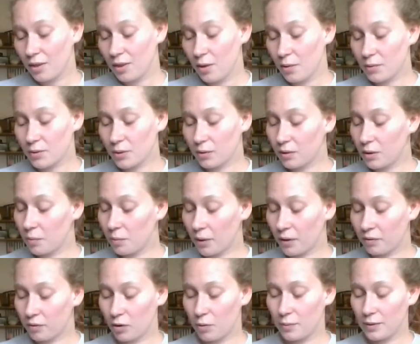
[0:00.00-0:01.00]
There was only
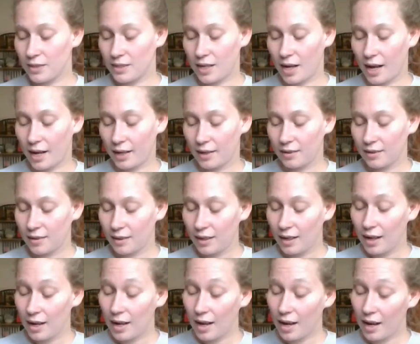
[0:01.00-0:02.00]
one room inside.
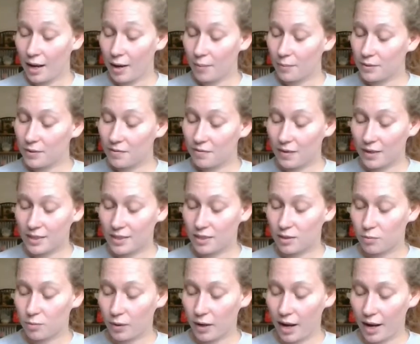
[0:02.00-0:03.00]
Hams and
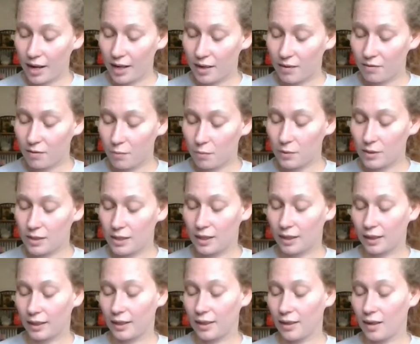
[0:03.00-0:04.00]
pheasants were hanging from the
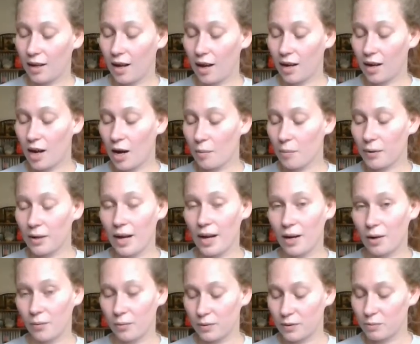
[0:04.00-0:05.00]
ceiling, a copper
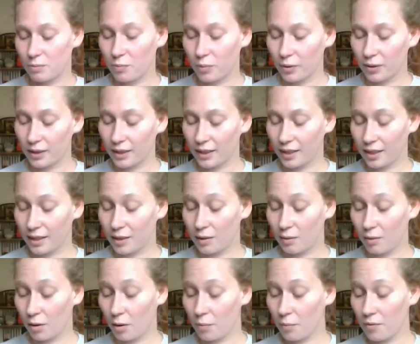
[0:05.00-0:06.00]
kettle was boiling on
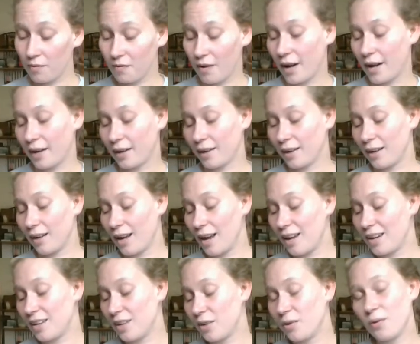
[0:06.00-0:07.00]
the open fire,
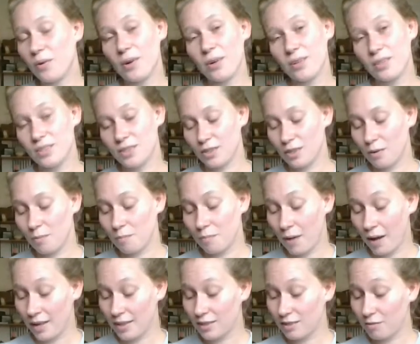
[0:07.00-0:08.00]
and in a corner stood a
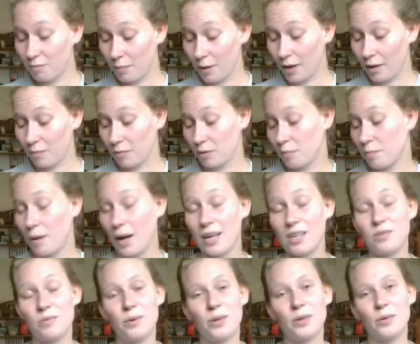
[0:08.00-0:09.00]
massive bed with a
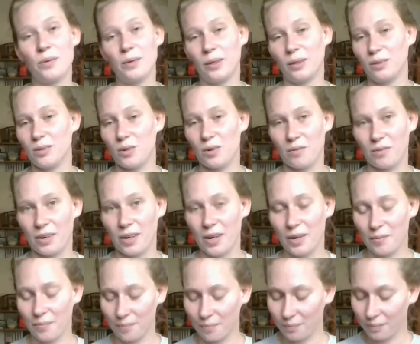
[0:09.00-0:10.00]
patchwork quilt over
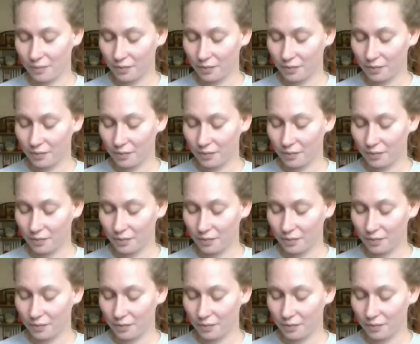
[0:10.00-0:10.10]
it.